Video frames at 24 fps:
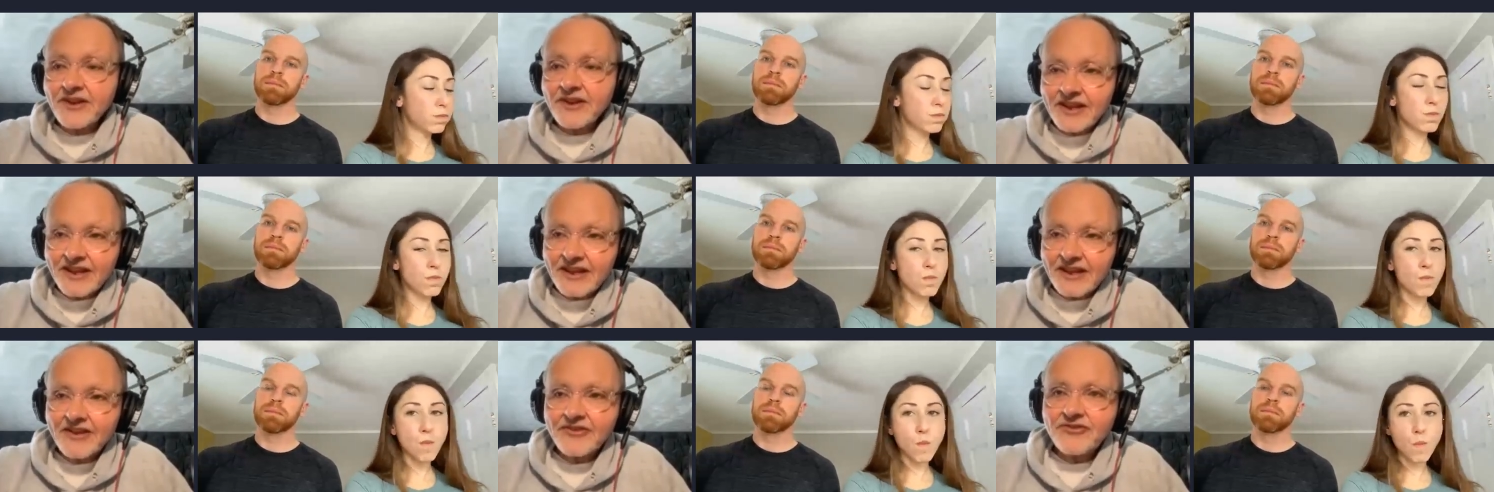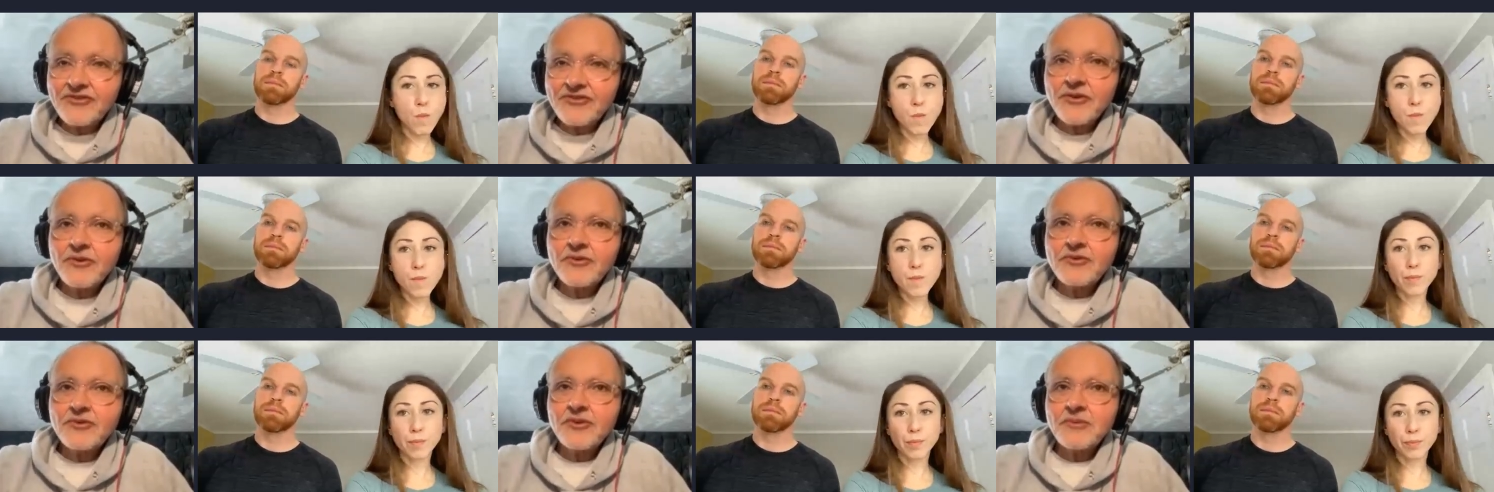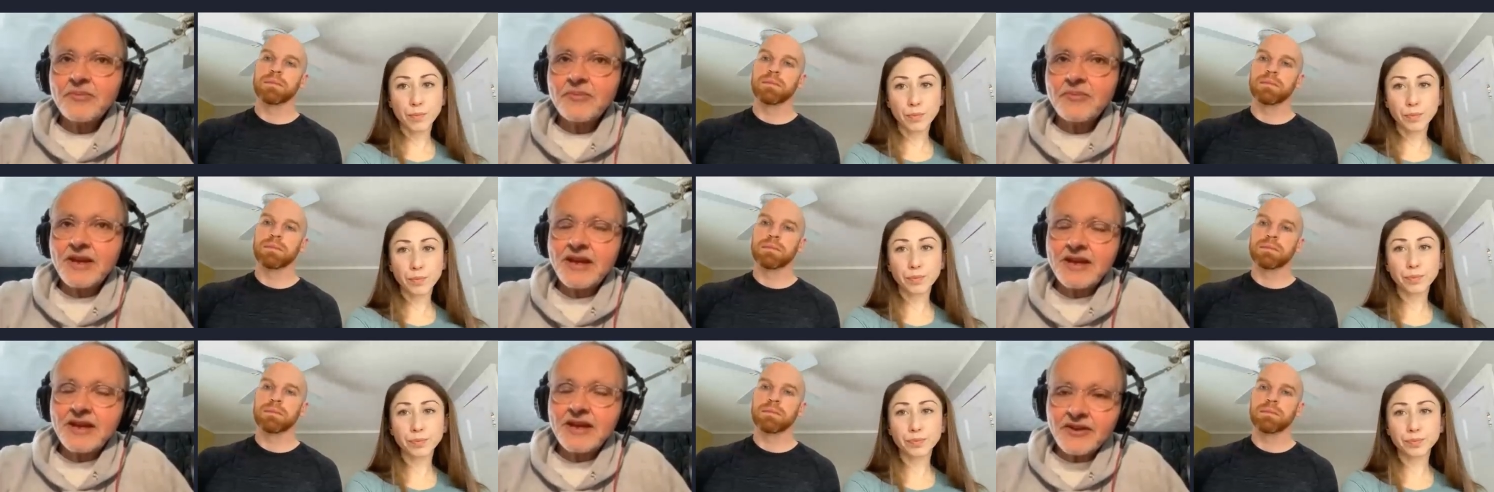Speaker 1: to get you to
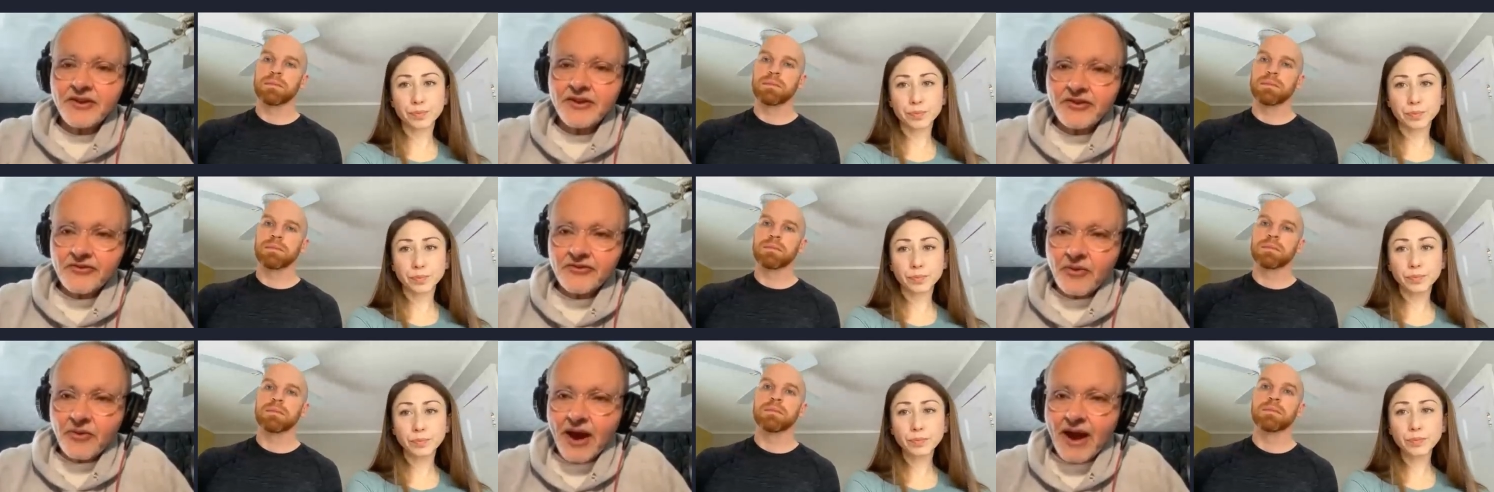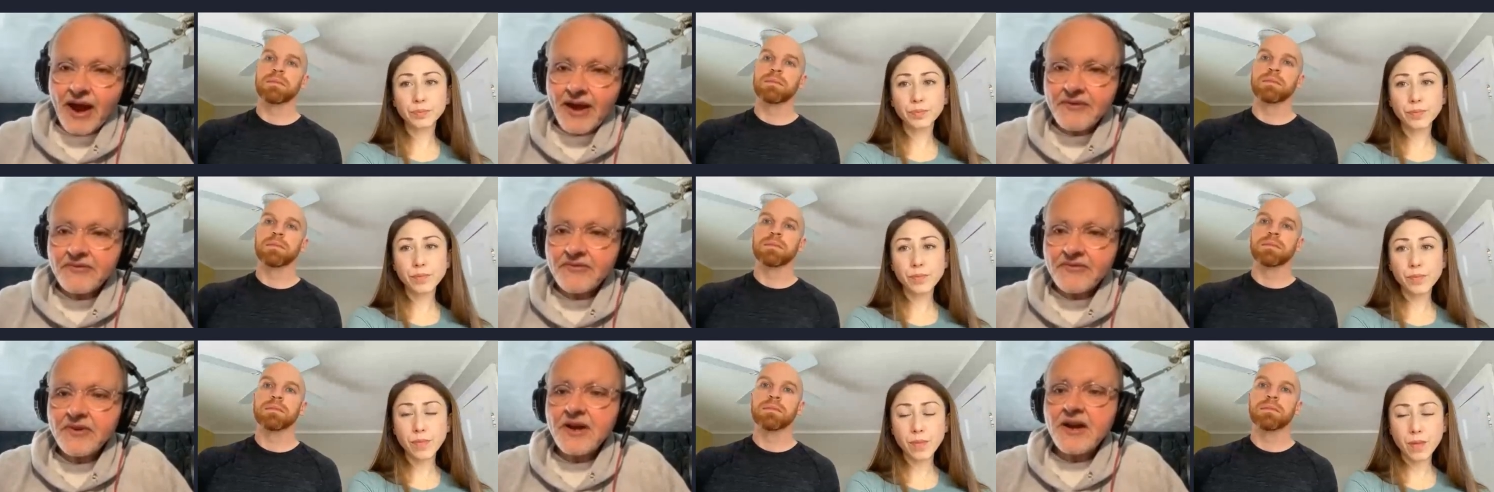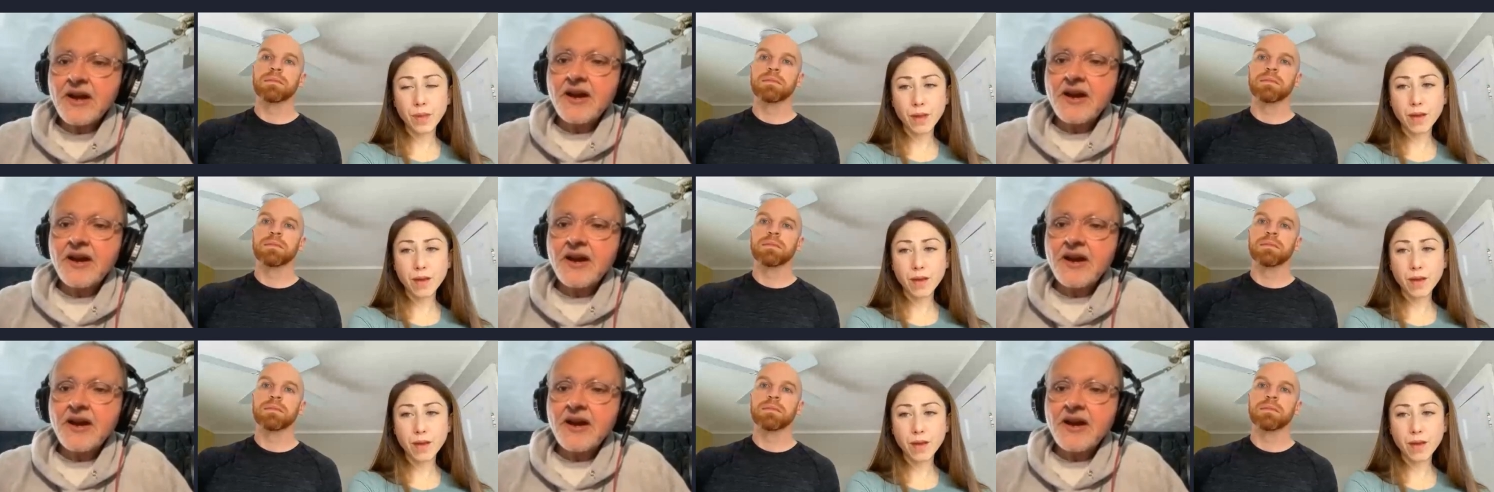begin to thrive,